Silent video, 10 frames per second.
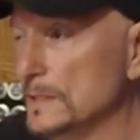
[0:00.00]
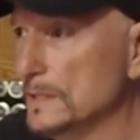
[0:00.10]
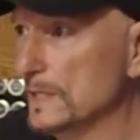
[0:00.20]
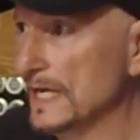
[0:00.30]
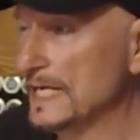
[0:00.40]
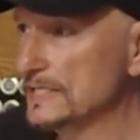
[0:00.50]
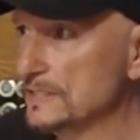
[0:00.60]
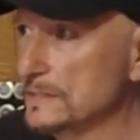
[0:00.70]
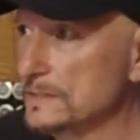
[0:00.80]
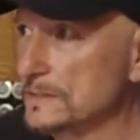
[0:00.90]
in the
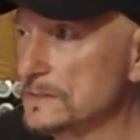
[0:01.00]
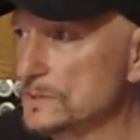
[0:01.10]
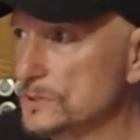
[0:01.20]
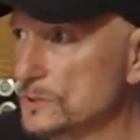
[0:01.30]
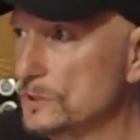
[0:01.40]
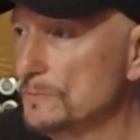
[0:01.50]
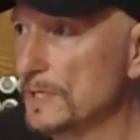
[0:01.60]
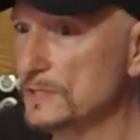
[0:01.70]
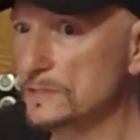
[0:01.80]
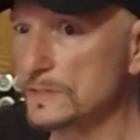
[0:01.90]
last 2
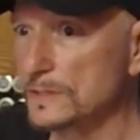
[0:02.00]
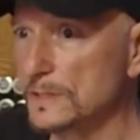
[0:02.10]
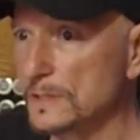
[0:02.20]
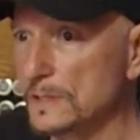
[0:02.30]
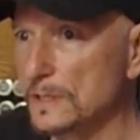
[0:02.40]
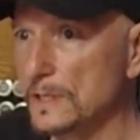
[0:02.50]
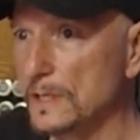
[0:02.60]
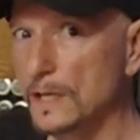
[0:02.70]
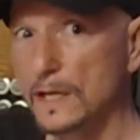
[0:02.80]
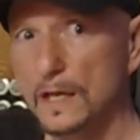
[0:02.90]
months
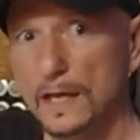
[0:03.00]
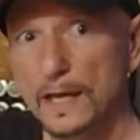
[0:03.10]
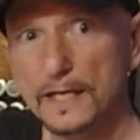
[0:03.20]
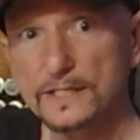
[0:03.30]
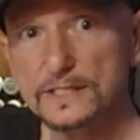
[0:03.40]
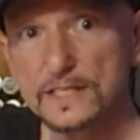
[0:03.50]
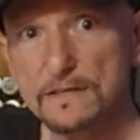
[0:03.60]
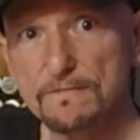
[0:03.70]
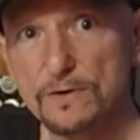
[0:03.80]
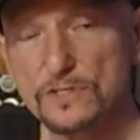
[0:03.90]
and
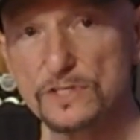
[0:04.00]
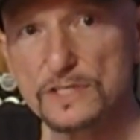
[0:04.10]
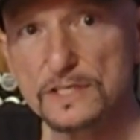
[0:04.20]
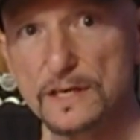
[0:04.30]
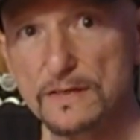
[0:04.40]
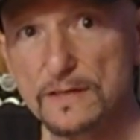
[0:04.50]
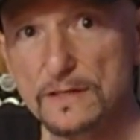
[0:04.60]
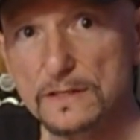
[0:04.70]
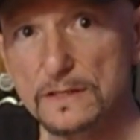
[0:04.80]
seen virtually nothing.